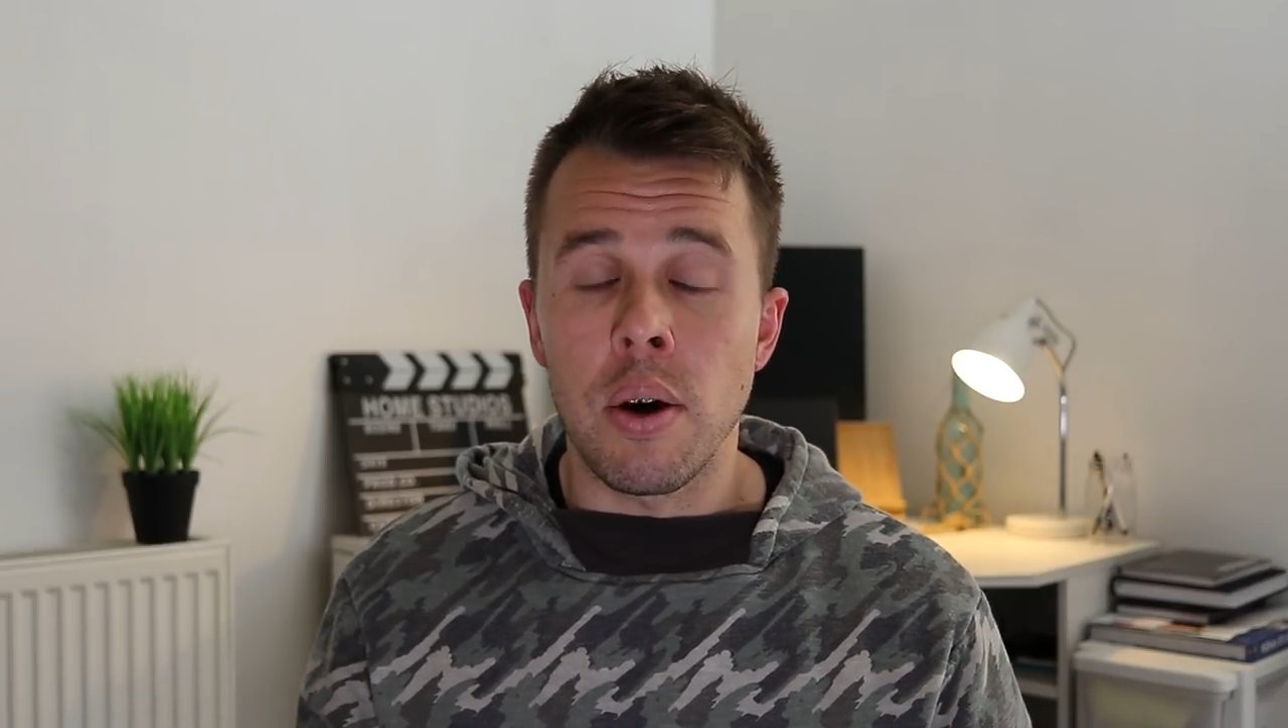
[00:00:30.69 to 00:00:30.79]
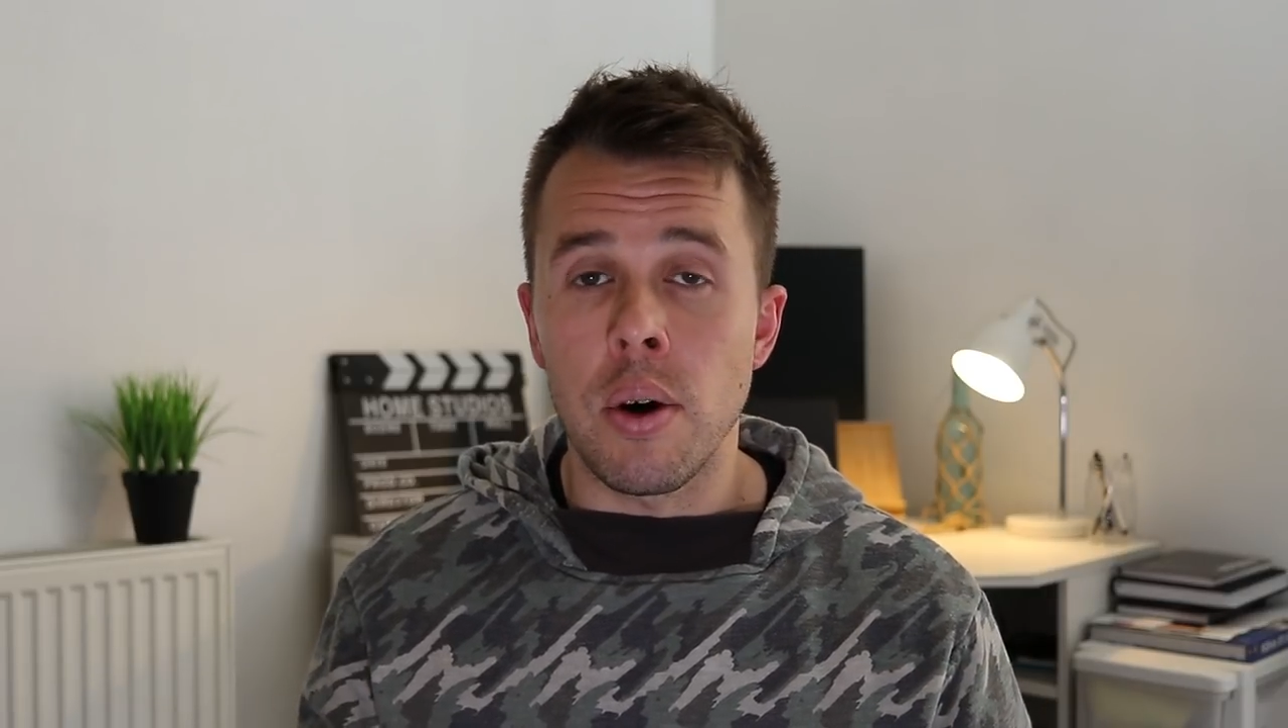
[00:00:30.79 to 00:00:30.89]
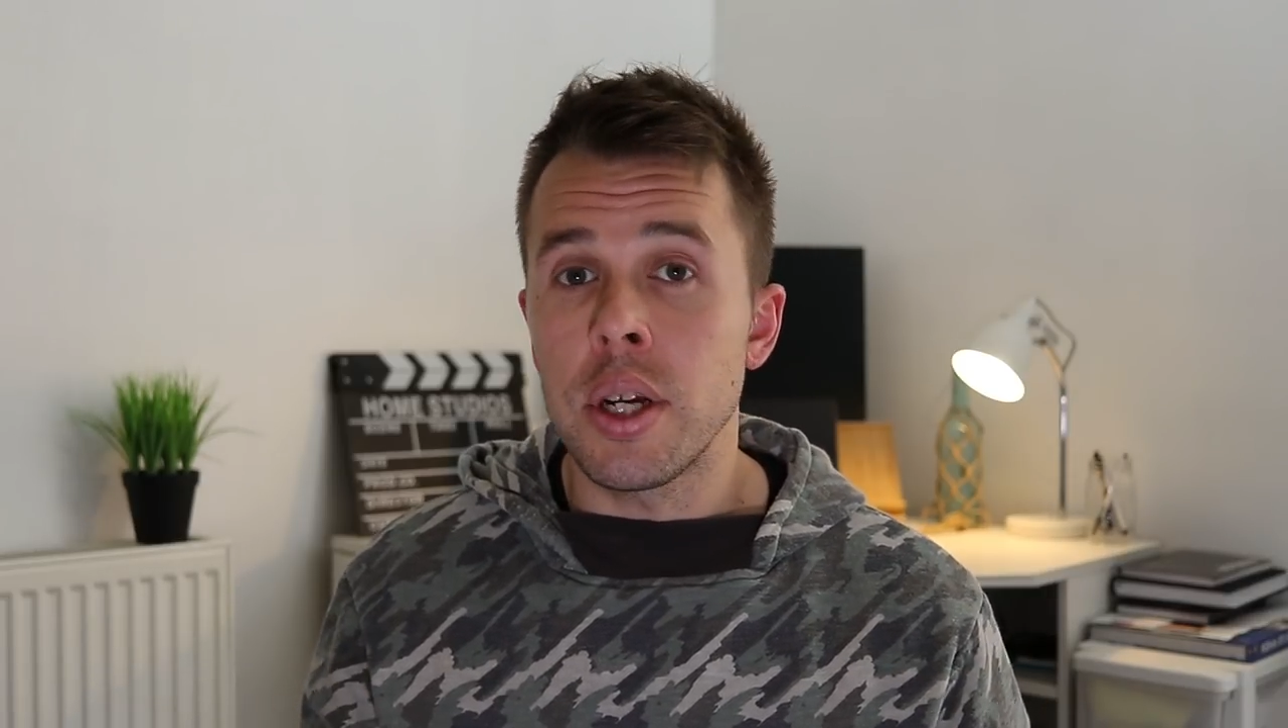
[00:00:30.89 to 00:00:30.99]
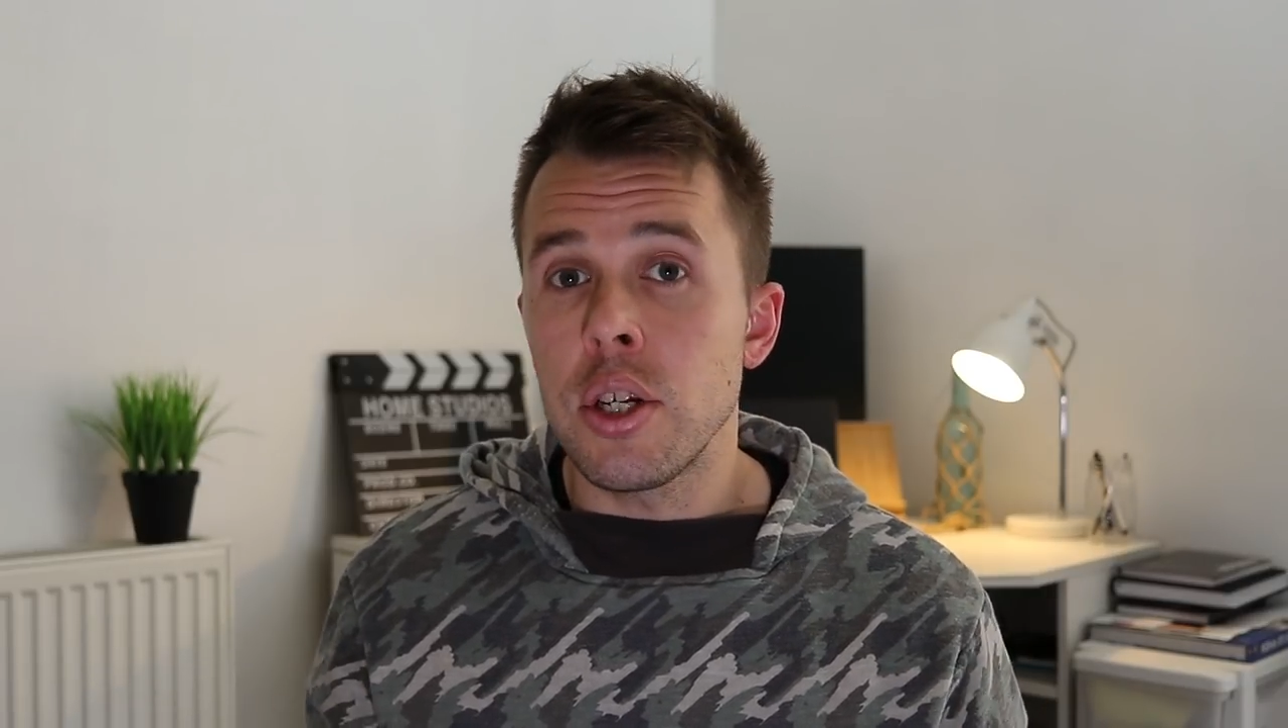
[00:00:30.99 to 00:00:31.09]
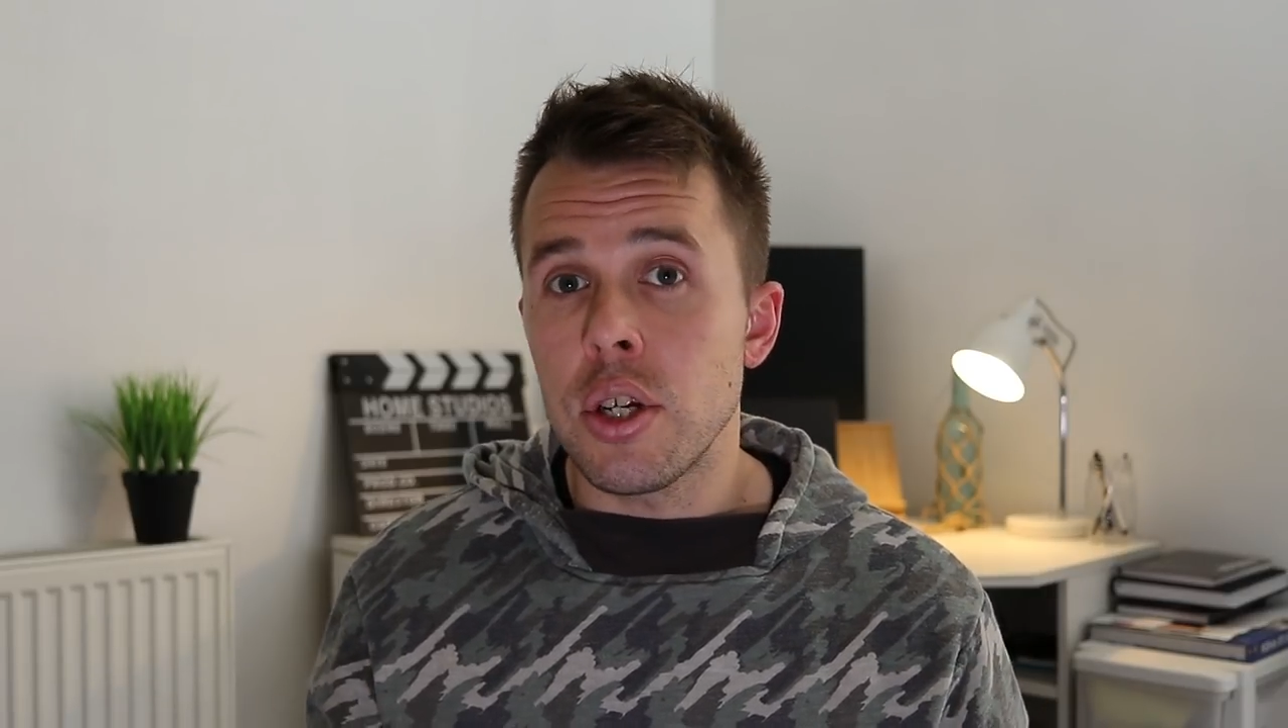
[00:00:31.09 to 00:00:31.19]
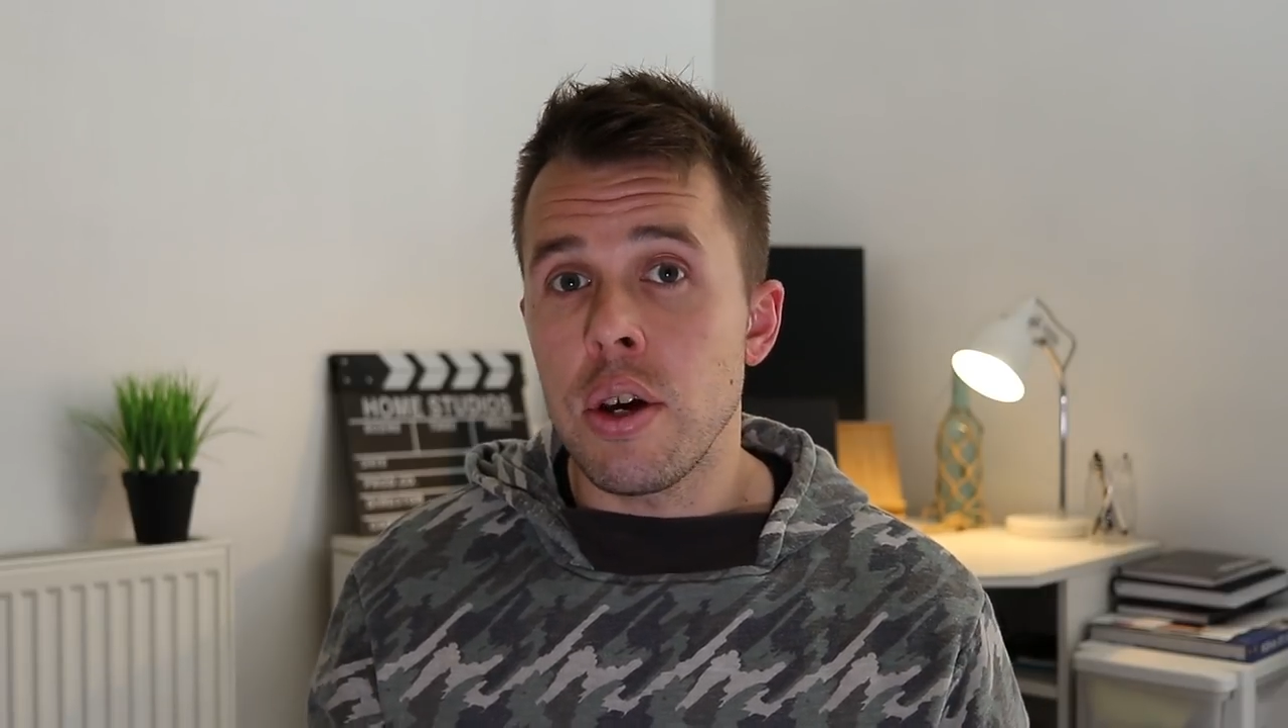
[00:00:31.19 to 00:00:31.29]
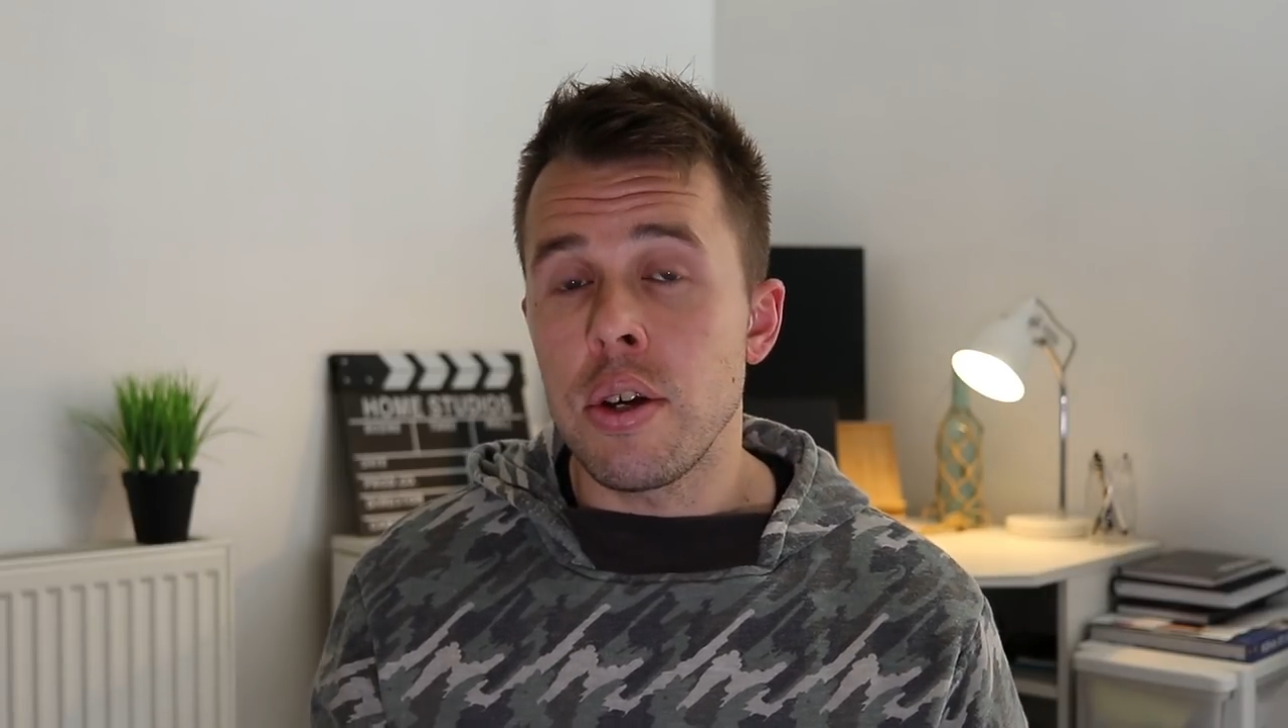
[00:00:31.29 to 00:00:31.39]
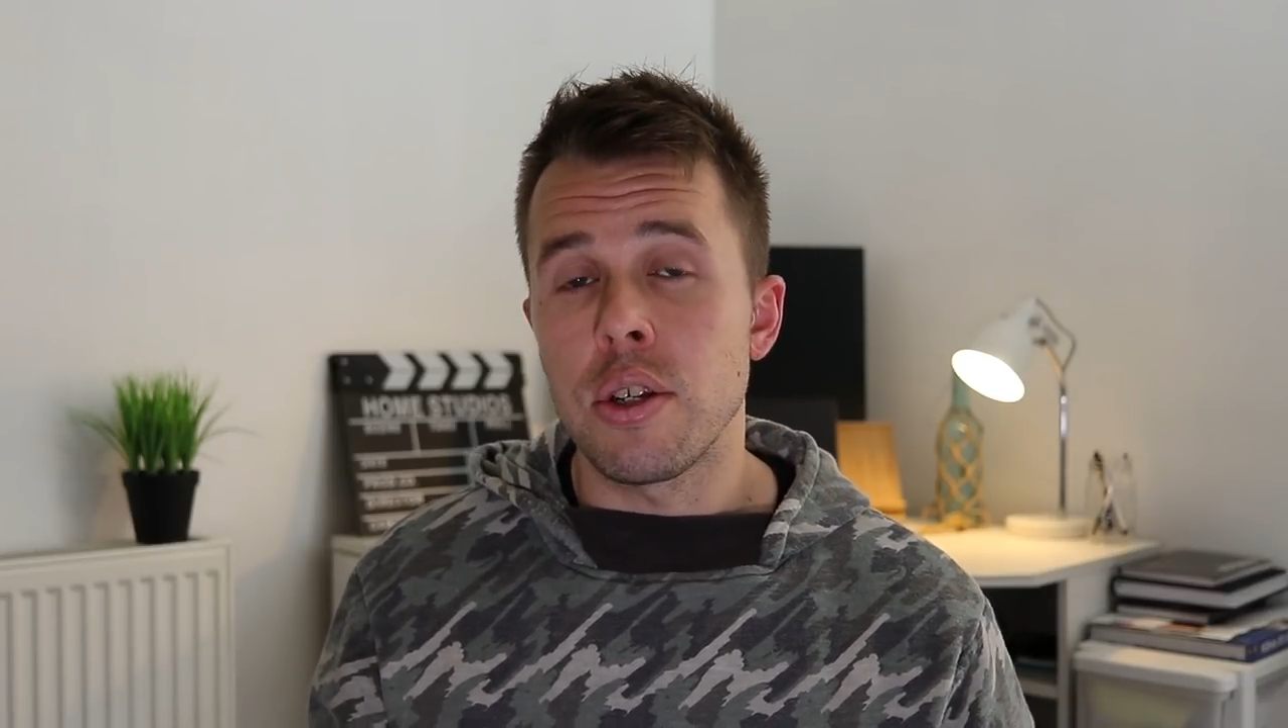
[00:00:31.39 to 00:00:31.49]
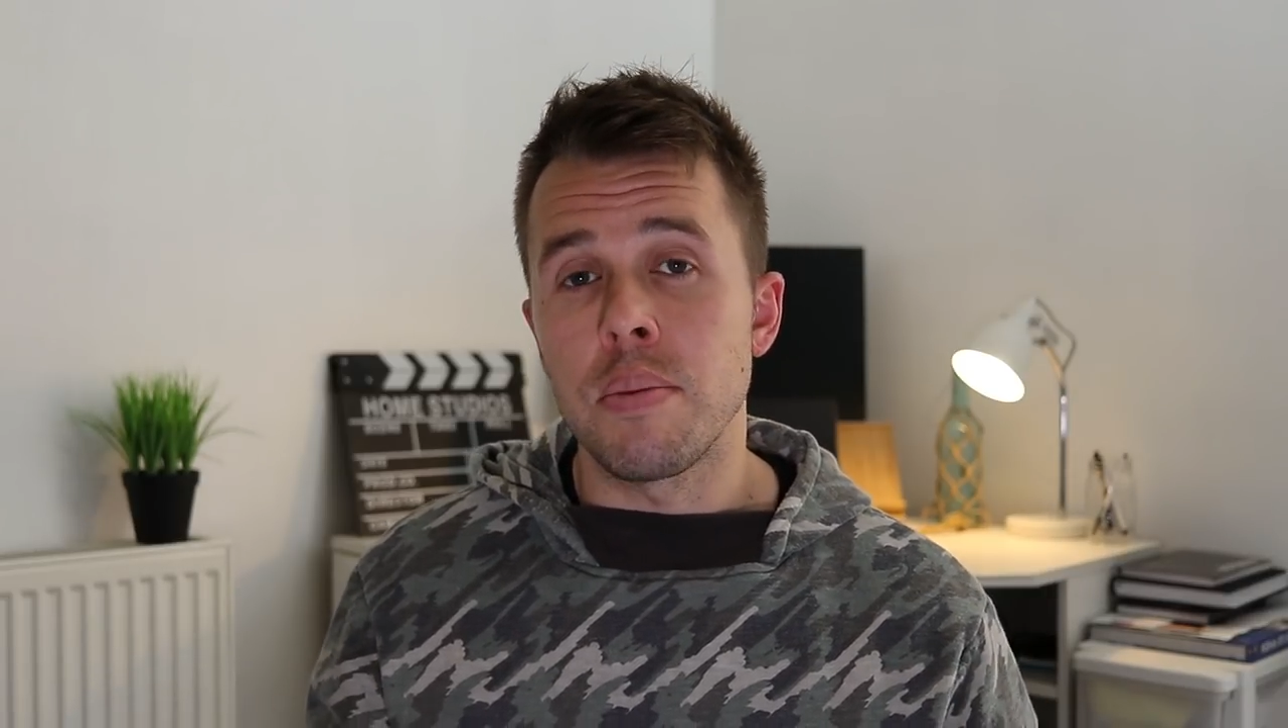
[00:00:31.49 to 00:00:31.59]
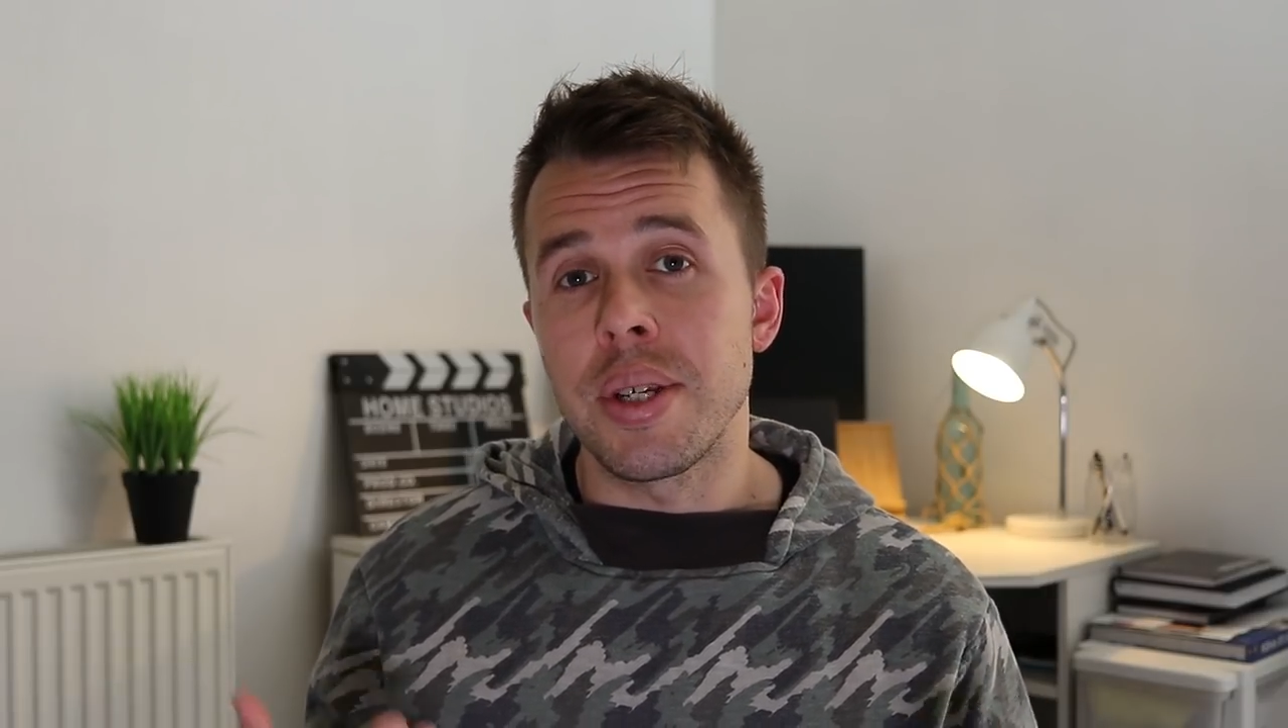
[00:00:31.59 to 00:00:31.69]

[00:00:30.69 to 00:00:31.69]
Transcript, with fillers: I'm going to show you some